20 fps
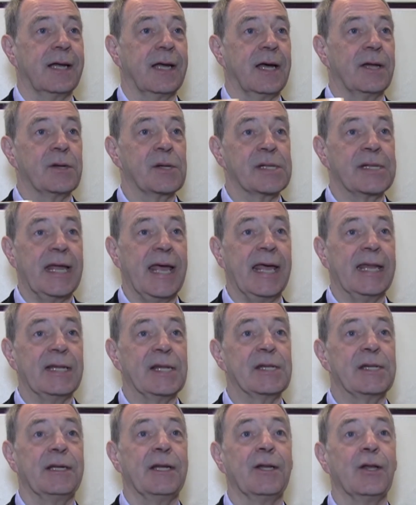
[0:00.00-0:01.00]
understand,
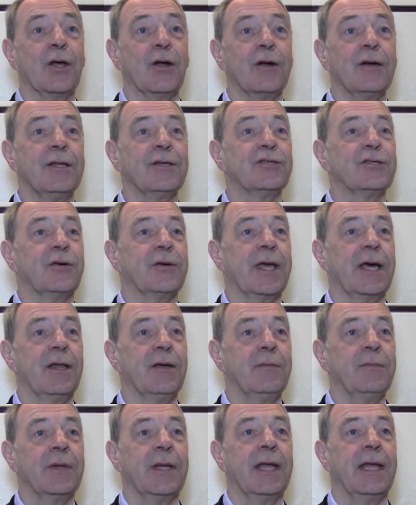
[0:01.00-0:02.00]
listen, and learn, you show
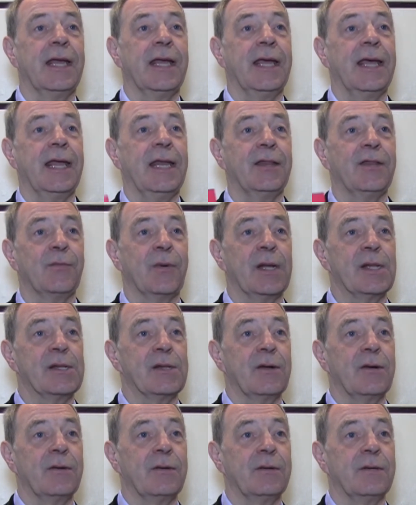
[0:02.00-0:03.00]
yellow. And in the red
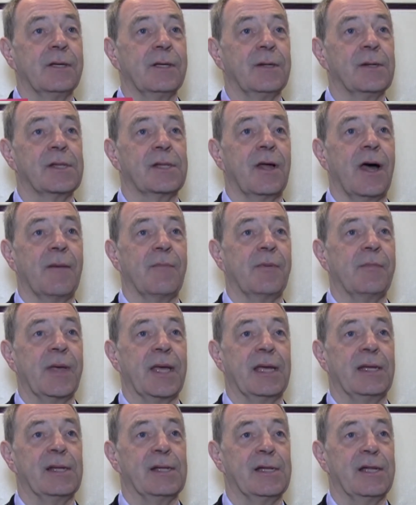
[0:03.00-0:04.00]
zone, you stop and
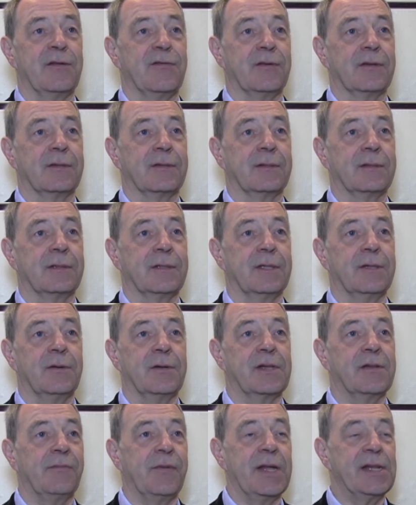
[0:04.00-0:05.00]
make a decision. So
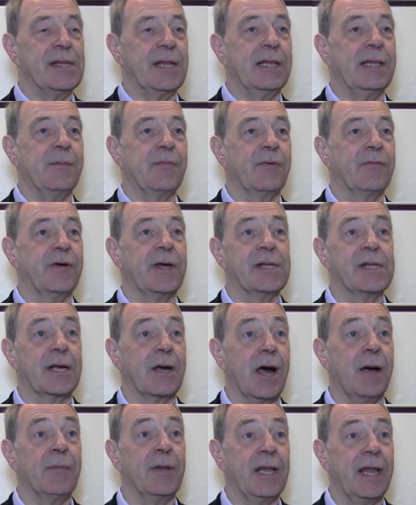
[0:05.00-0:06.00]
it basically provides a
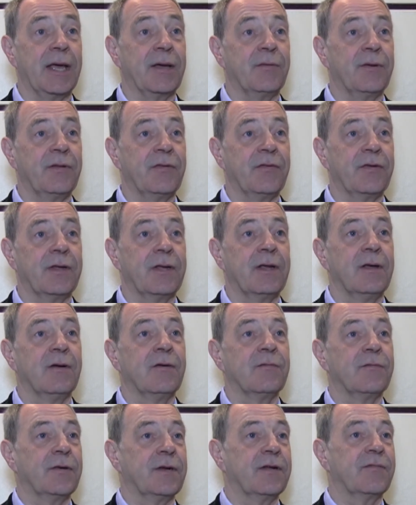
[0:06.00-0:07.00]
common language
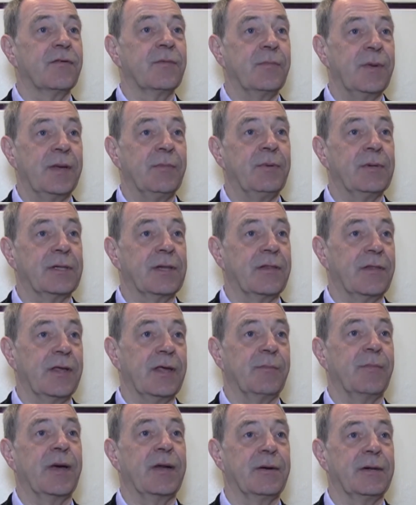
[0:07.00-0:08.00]
for different people to
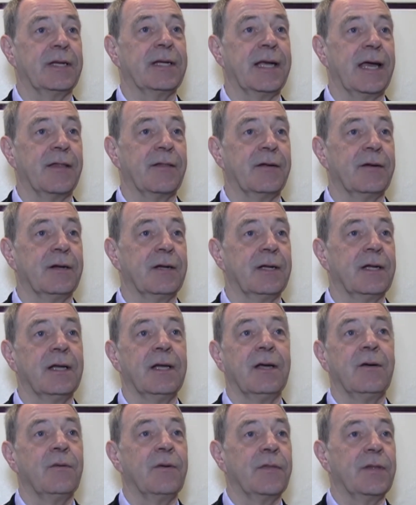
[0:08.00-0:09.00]
think better together
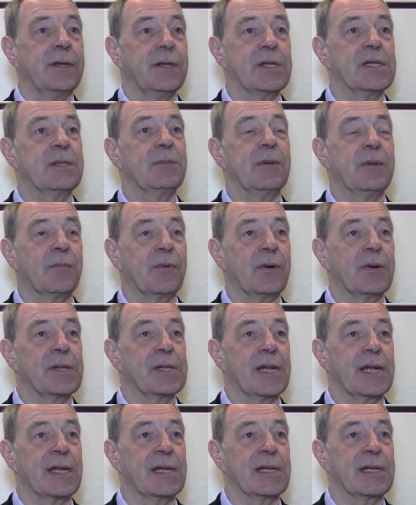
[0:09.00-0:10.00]
with a disciplined
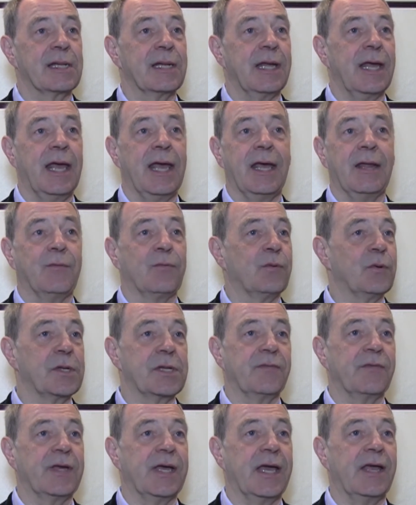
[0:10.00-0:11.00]
process and
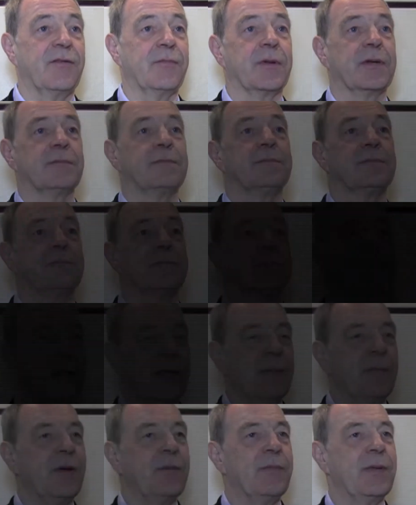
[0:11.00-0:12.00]
rules of engagement. It's
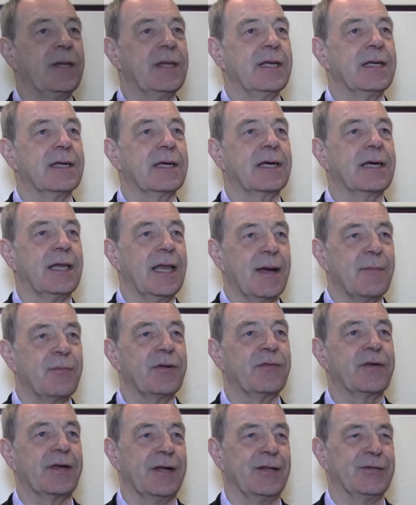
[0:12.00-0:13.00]
all about building a
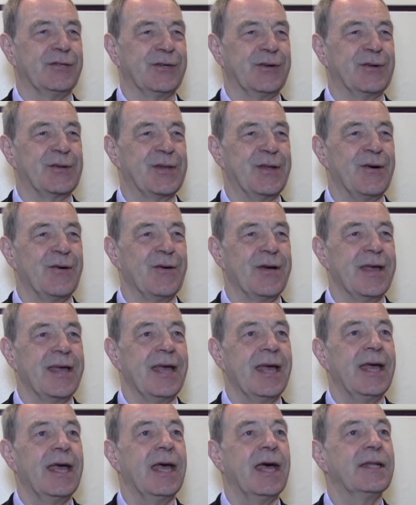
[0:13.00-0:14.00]
collaborative culture. So
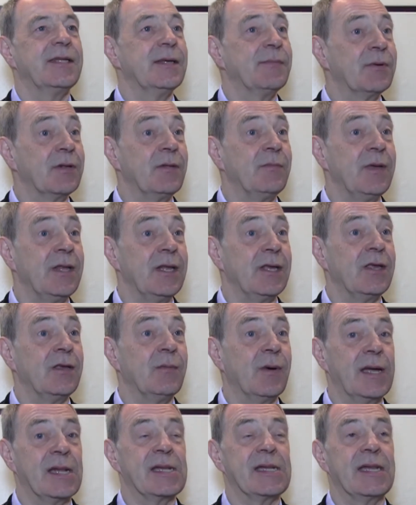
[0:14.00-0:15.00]
a typical meeting, you
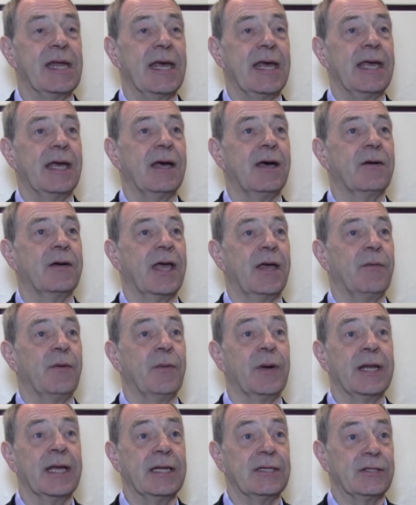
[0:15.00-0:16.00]
might say, okay, we
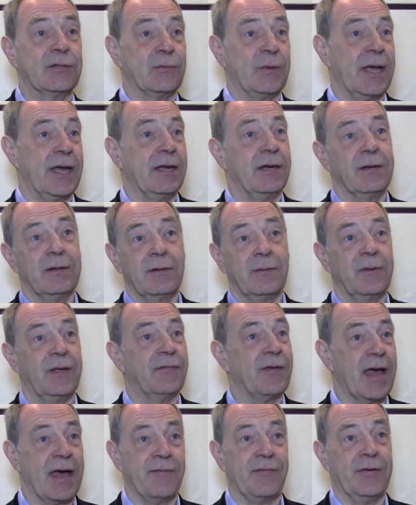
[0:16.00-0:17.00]
want to get to red. We
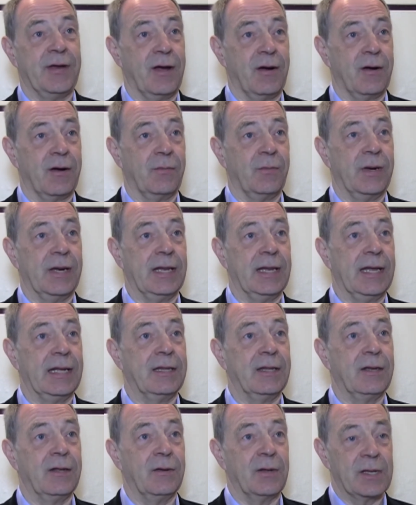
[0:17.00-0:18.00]
have half an hour. What I'd
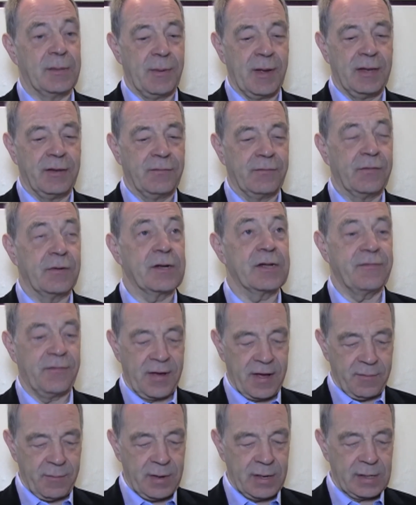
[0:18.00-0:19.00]
like to do is spend the first
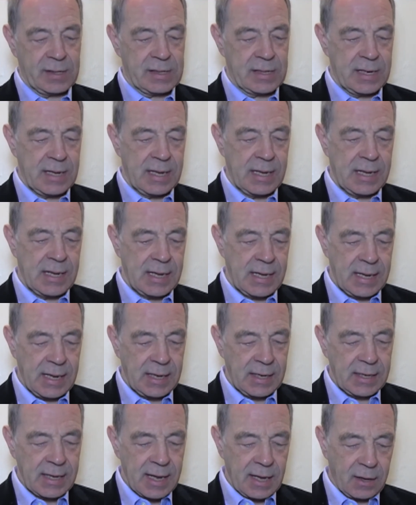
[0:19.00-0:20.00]
5 minutes
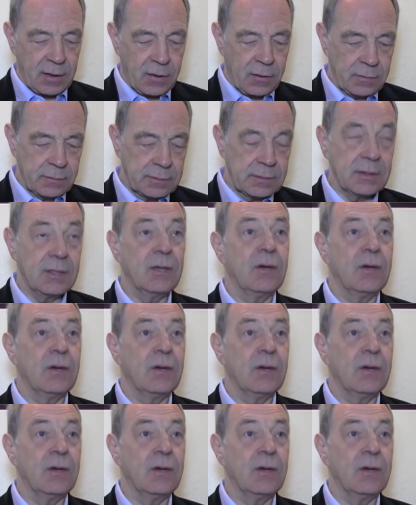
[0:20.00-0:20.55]
in yellow.